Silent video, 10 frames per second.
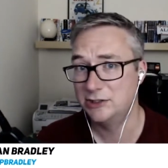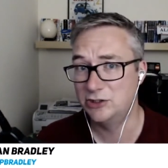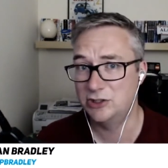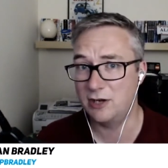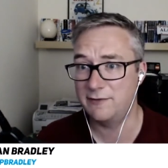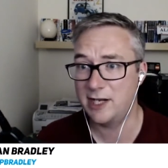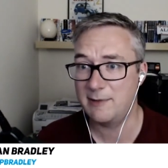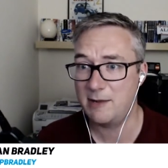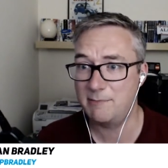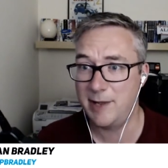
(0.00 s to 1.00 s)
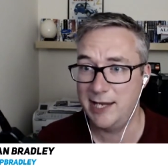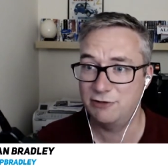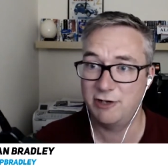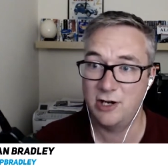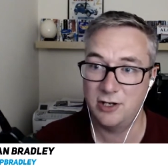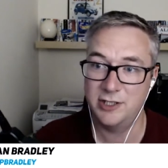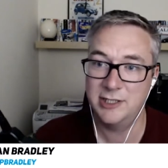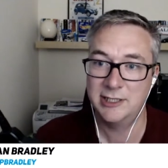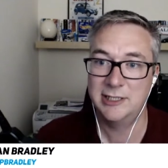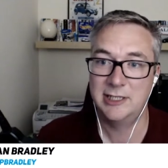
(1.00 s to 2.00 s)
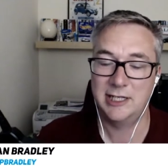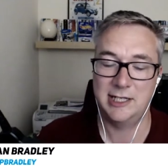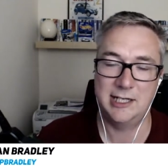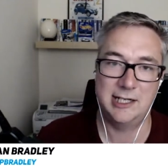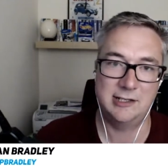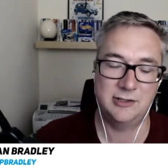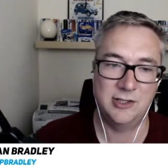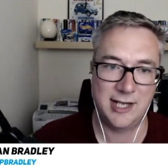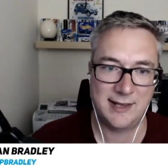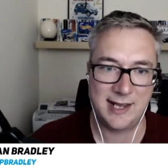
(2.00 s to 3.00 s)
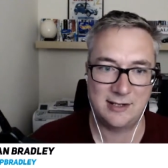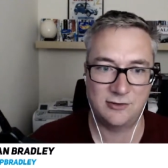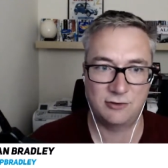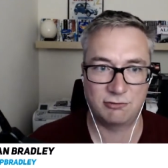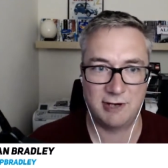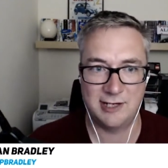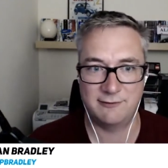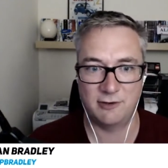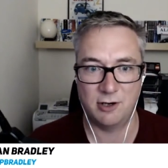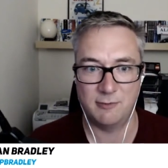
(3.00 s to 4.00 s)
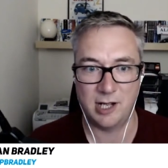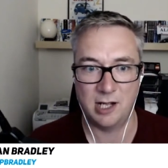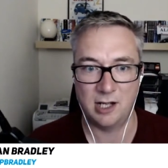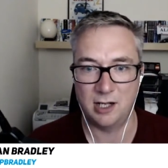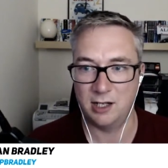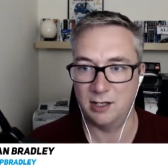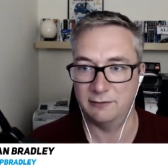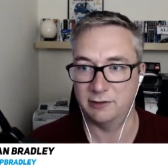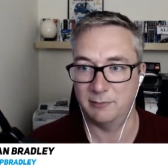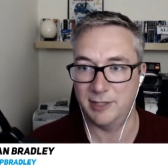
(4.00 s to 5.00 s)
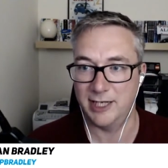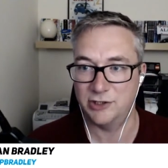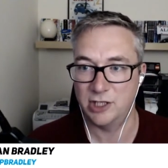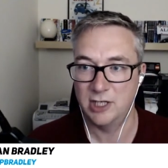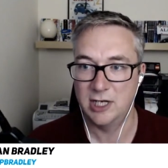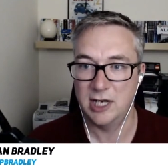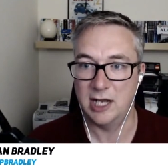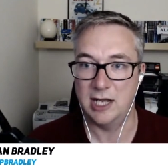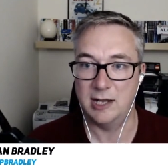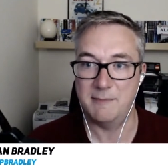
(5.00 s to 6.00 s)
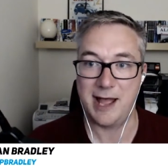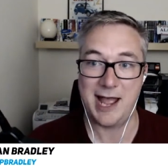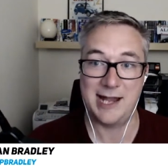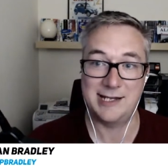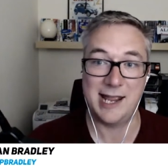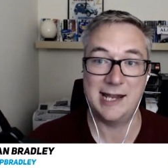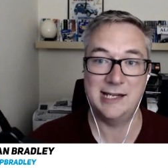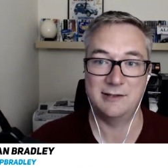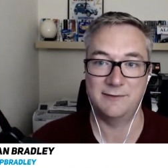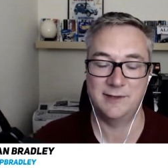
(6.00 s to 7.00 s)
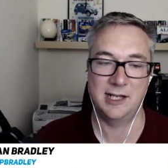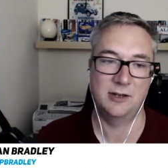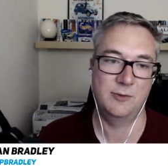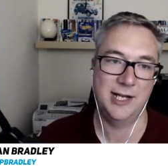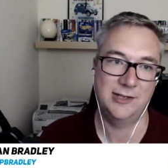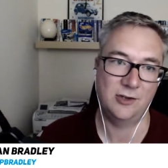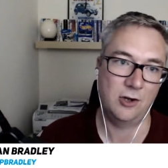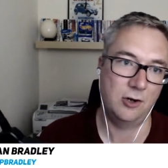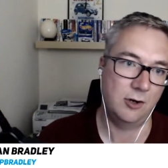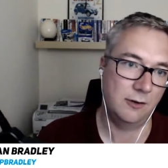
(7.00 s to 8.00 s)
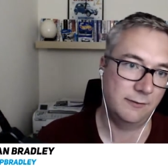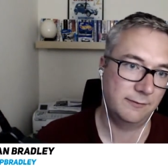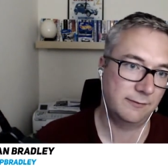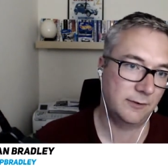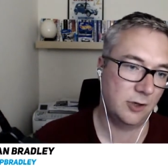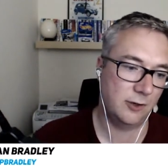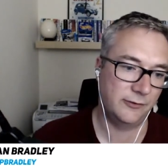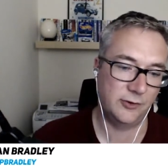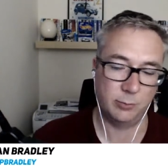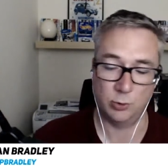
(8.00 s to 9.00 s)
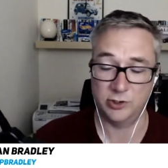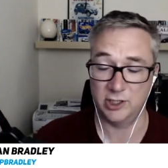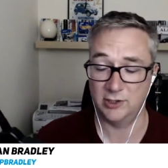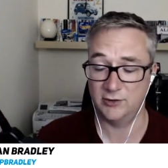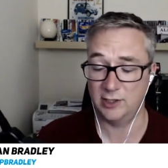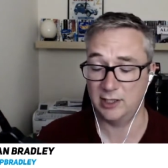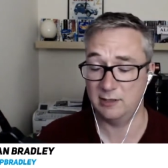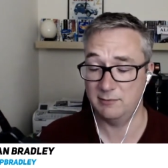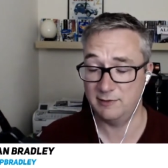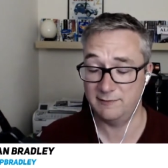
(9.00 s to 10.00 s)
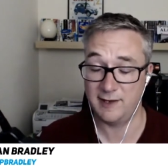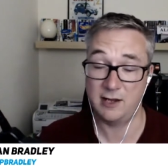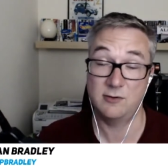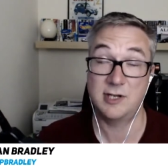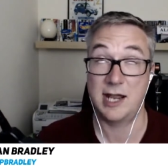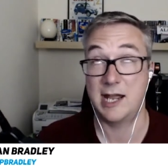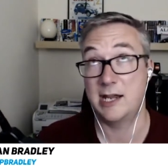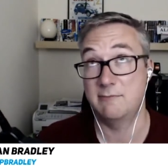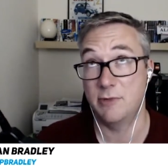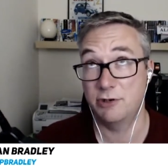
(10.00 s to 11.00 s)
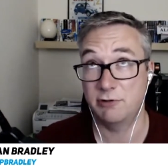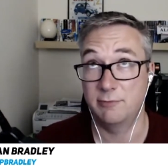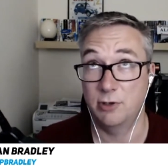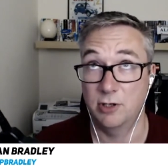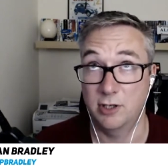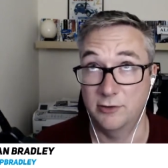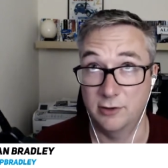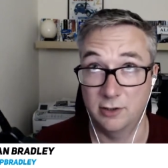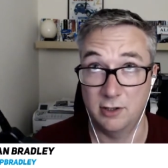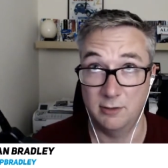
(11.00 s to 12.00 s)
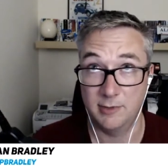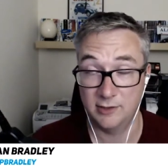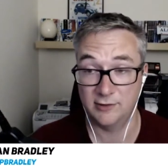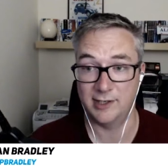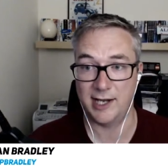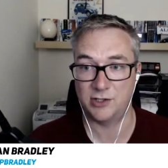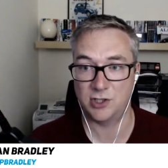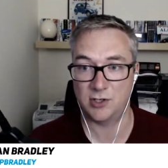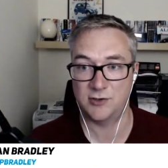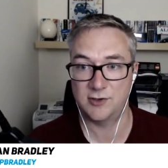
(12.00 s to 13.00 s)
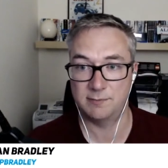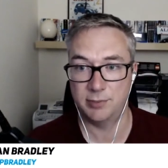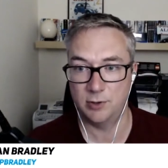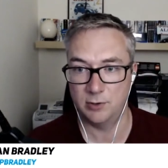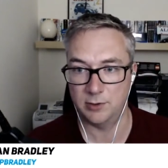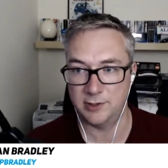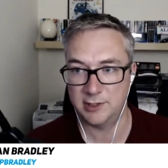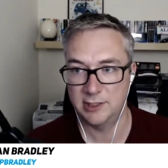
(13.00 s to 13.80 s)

Don't forget about Patreon. You can get that straight from our front page. And any of the other ways of supporting us can be found at motoringpodcast.com/support.